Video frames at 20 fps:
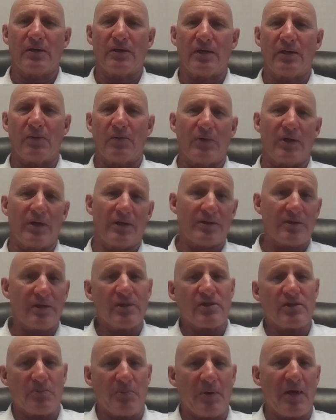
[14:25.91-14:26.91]

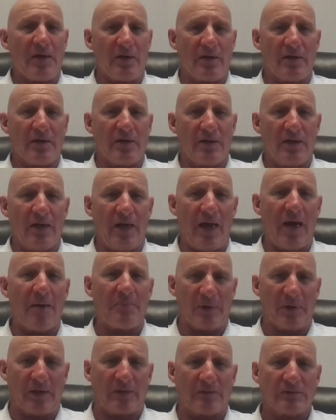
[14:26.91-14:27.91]
anticipated
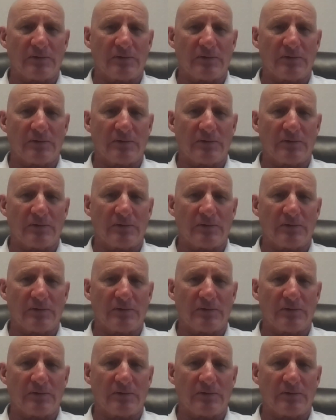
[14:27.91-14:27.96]
happening.